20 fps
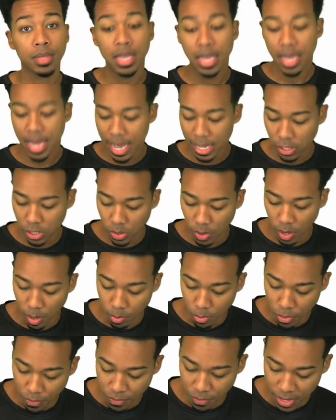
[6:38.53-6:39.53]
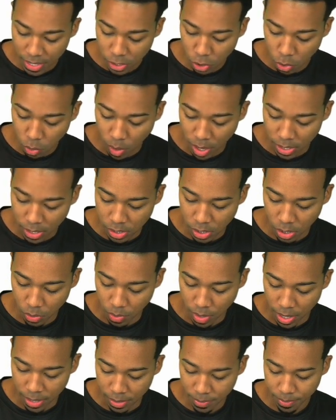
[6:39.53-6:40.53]
And so I'll move this twice to the
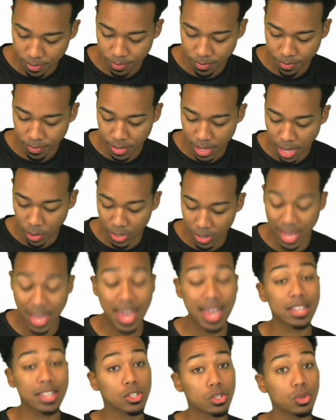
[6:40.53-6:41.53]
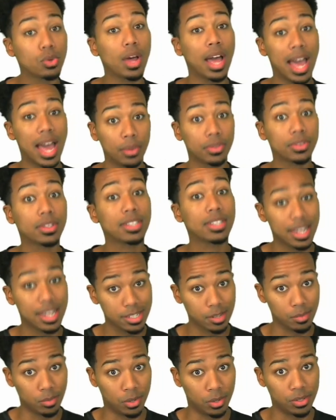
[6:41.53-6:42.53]
right. I'll cancel out the
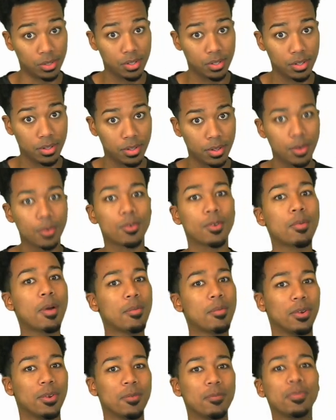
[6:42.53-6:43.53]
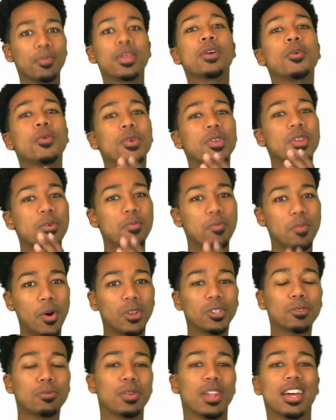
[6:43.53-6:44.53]
decimals. Remember, when you're
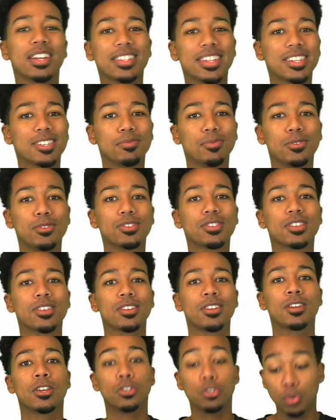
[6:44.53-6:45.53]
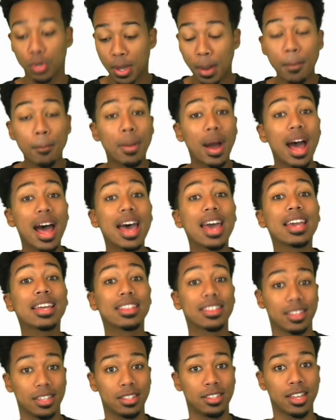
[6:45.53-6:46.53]
multiplying decimals, you combine
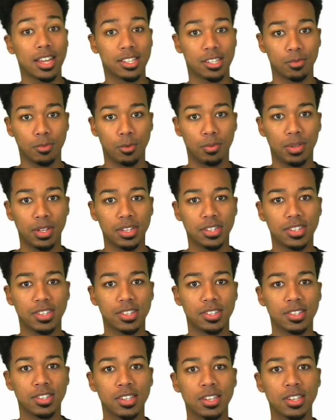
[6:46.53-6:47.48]
the decimal places.